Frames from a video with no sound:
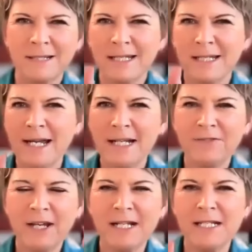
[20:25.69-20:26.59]
I kind
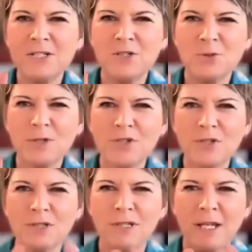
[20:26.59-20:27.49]
of had an
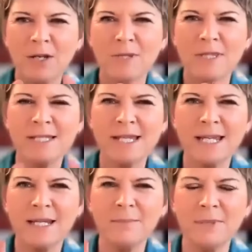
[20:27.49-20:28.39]
intuition that they were the
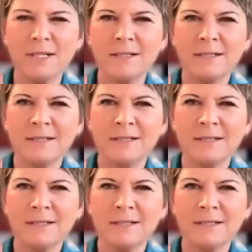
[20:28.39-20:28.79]
same, but